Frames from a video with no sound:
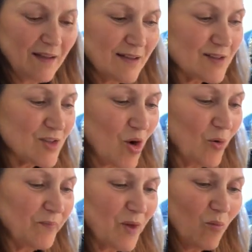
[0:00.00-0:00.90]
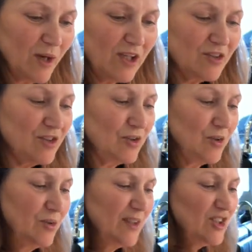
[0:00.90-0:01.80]
So what you
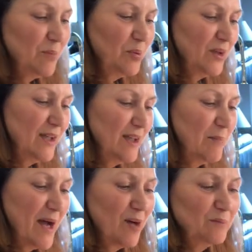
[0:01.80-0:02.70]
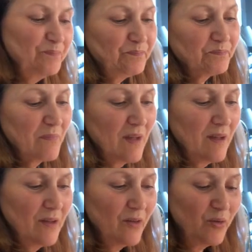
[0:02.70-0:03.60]
do is you put in about
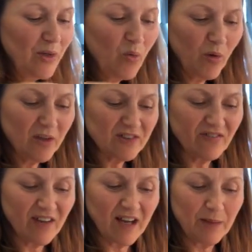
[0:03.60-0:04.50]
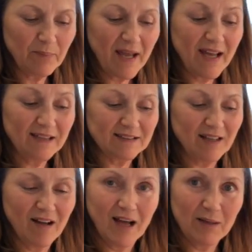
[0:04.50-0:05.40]
3/4 of a cup at a
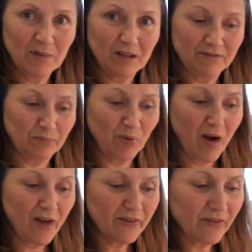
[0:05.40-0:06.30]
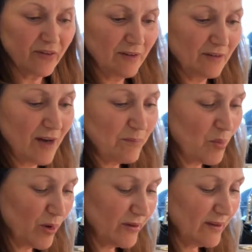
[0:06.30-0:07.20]
time of broth, not
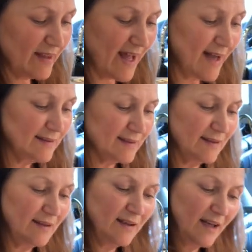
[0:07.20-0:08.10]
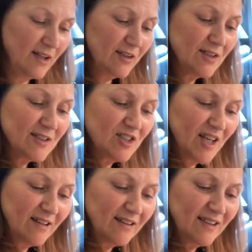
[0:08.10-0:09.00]
more than that, and you just
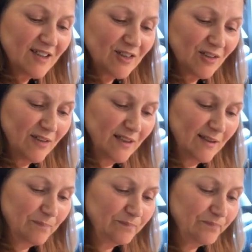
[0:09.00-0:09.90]
gently stir it in.